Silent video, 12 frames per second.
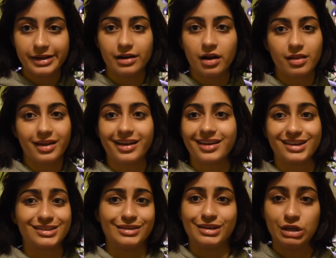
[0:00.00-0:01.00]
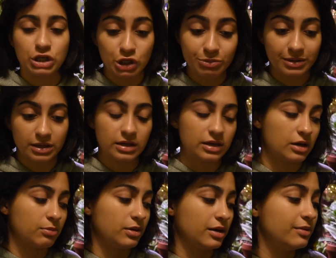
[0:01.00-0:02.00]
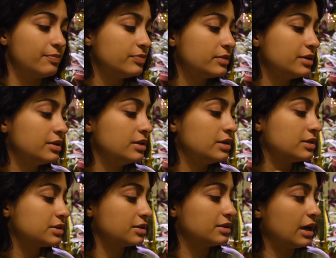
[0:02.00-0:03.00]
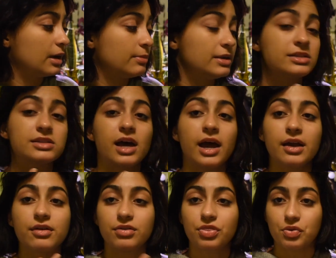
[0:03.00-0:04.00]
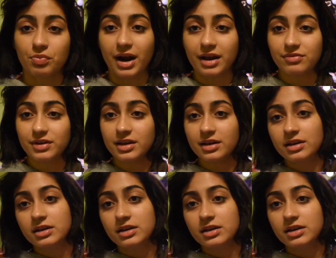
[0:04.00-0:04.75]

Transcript: Not like as humid in here, but to them it's like thriving.